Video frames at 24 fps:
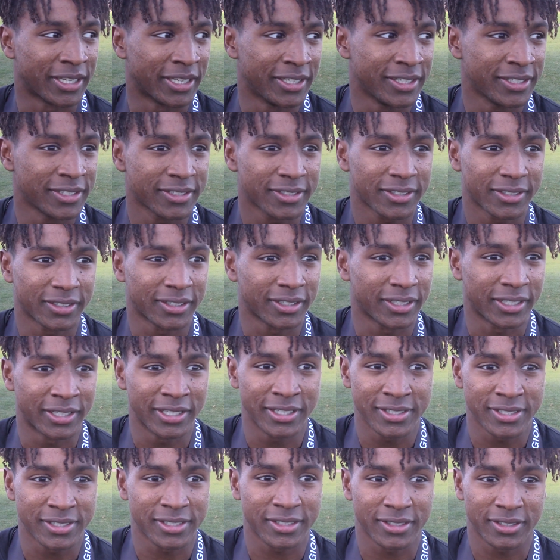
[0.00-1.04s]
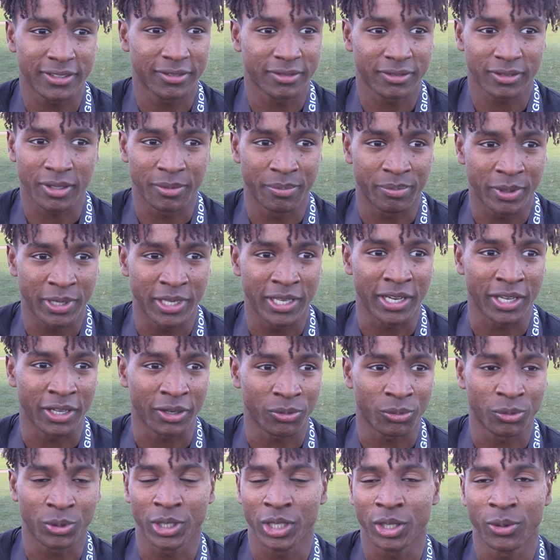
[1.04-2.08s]
he's competing
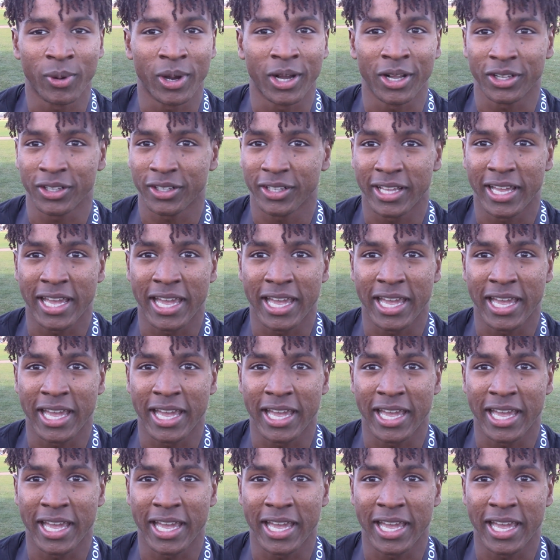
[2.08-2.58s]
really well,